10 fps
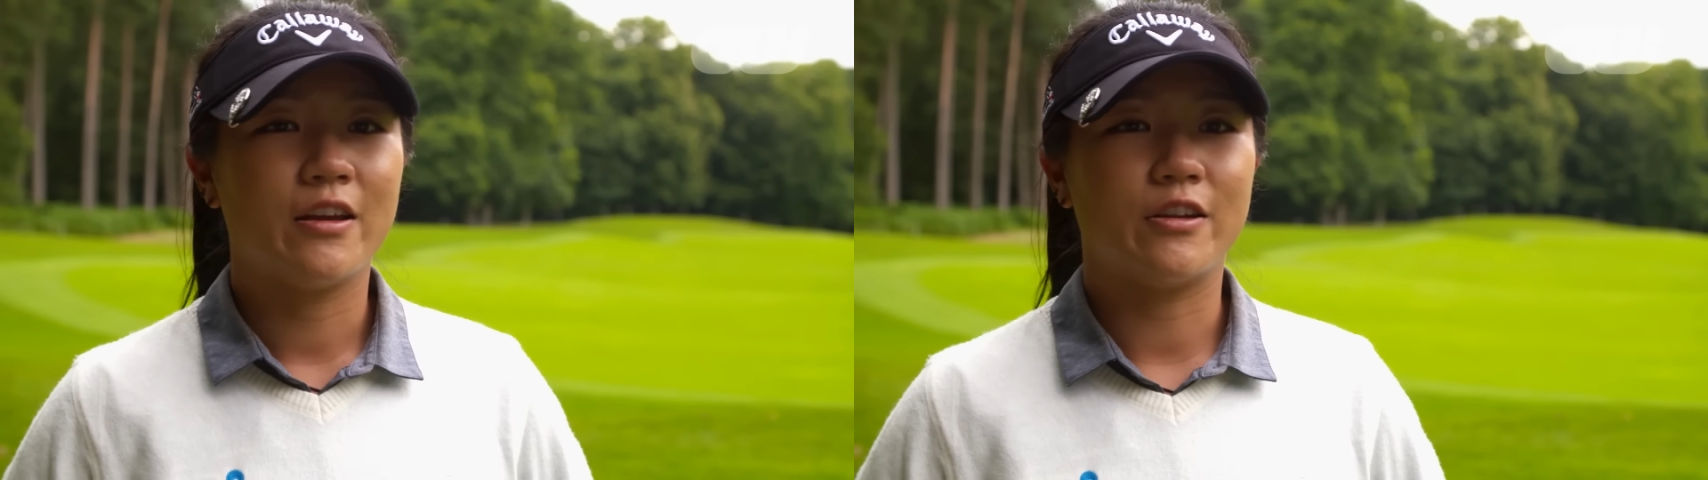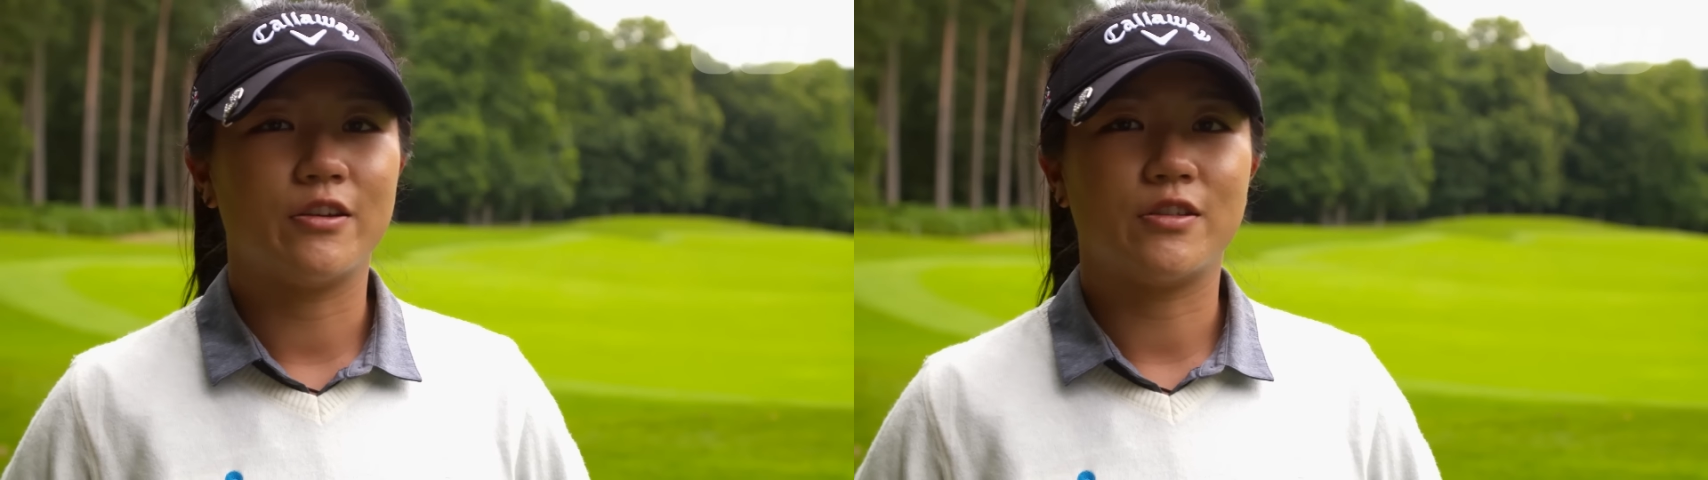
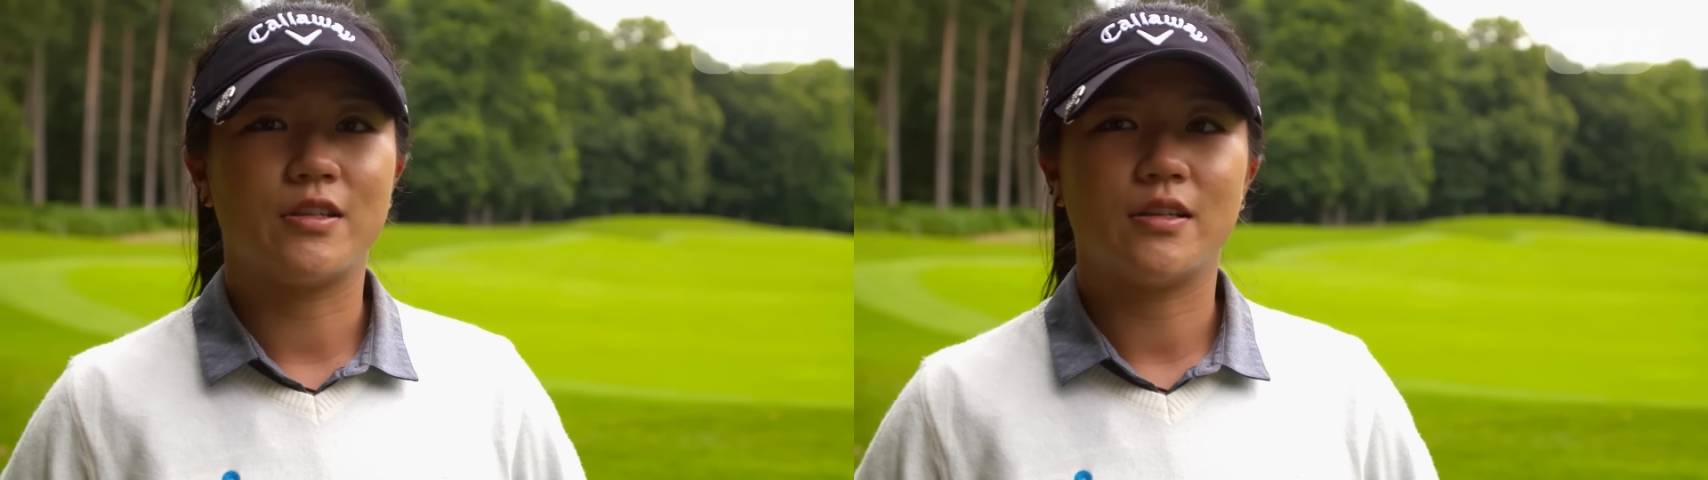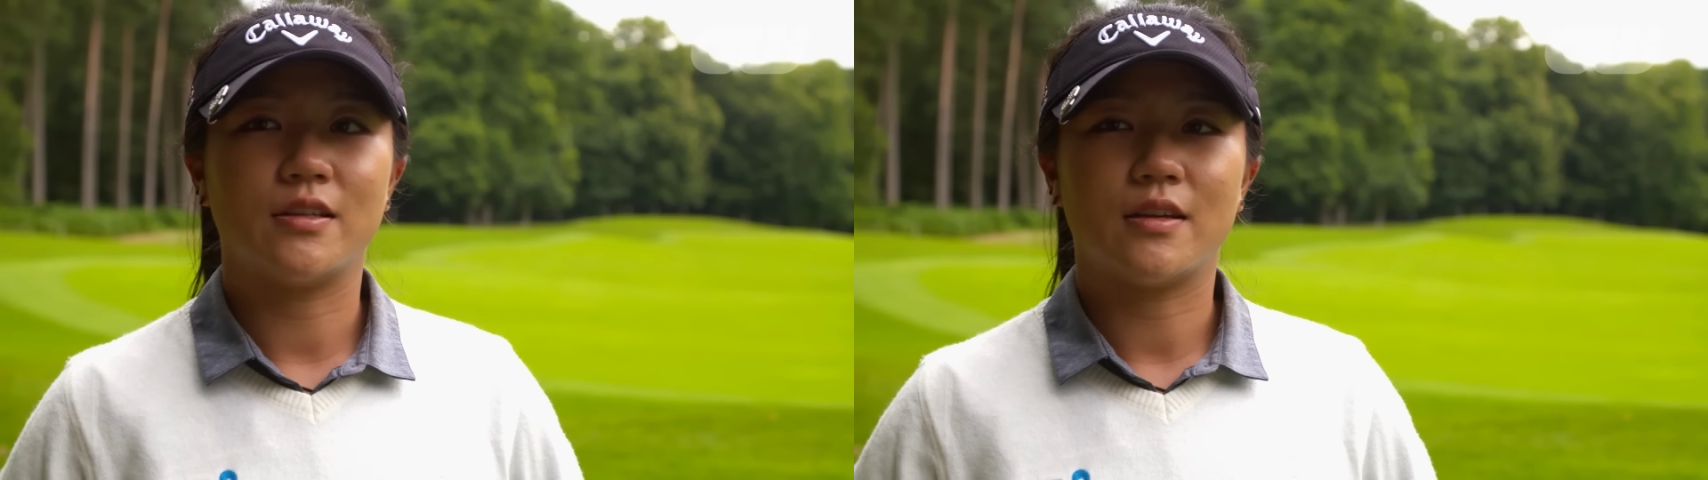you know,
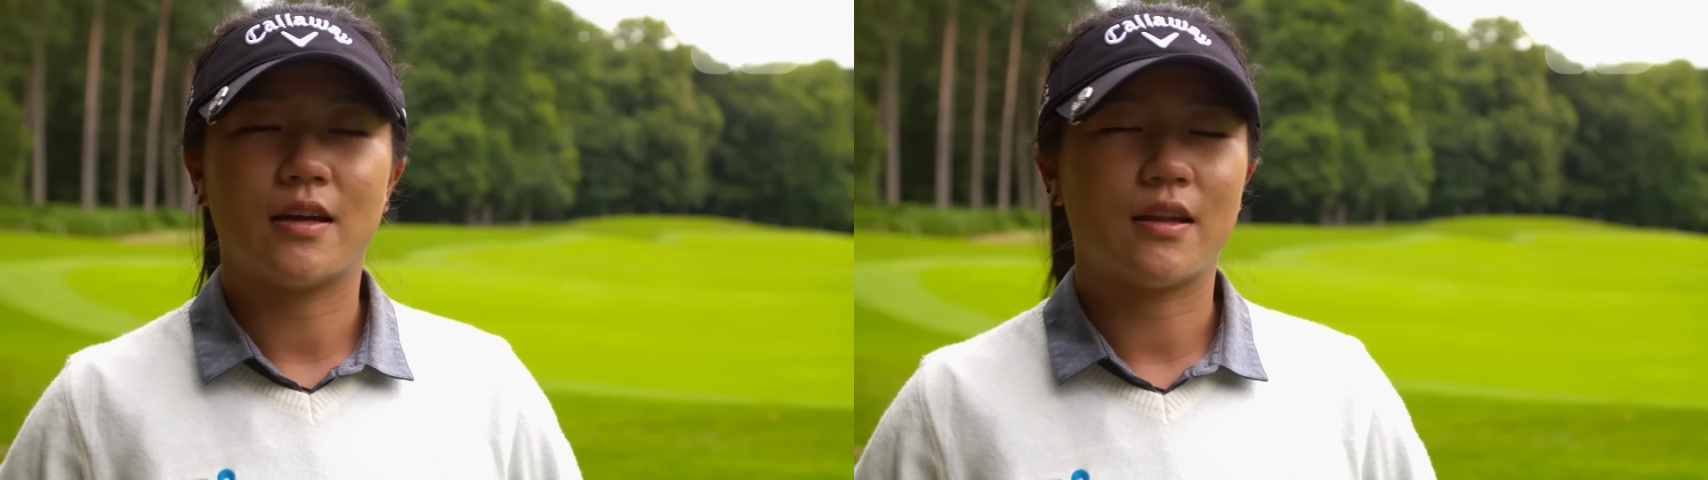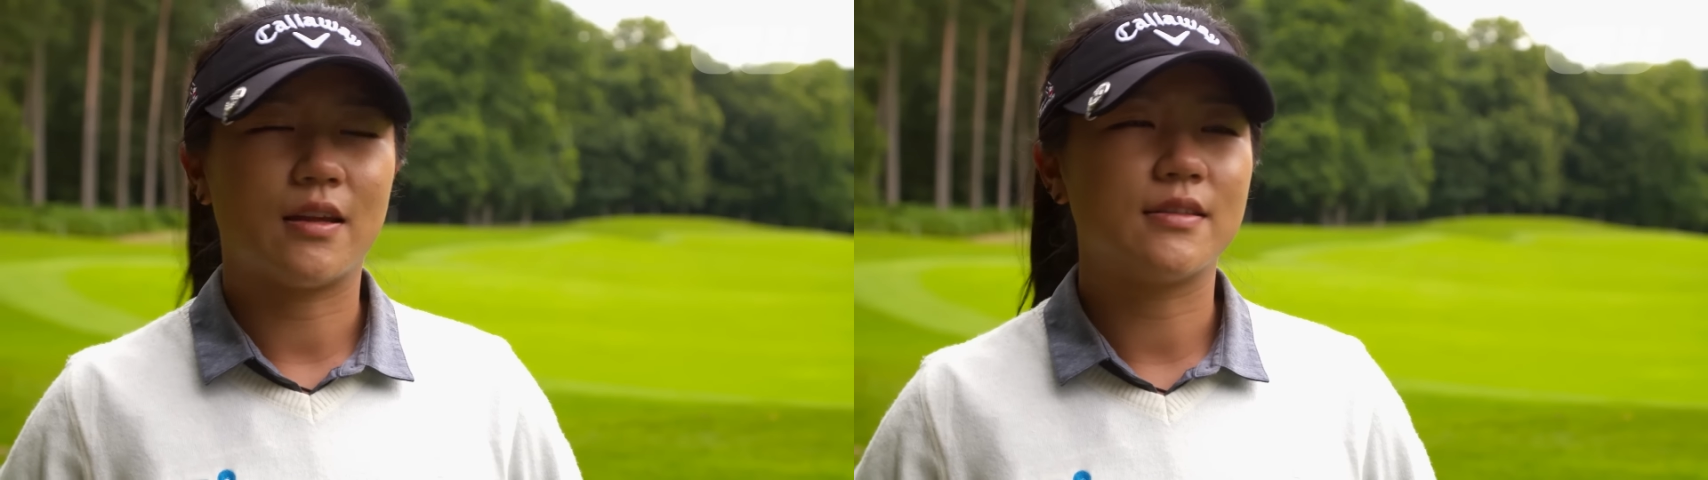
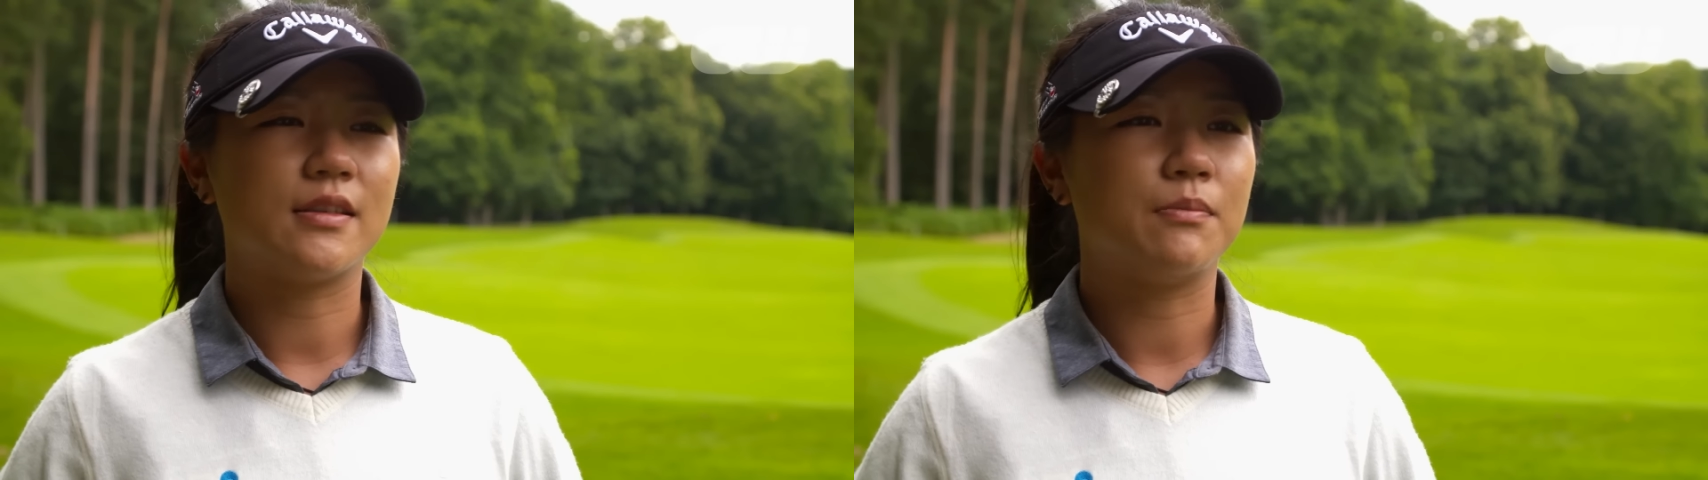to, I guess,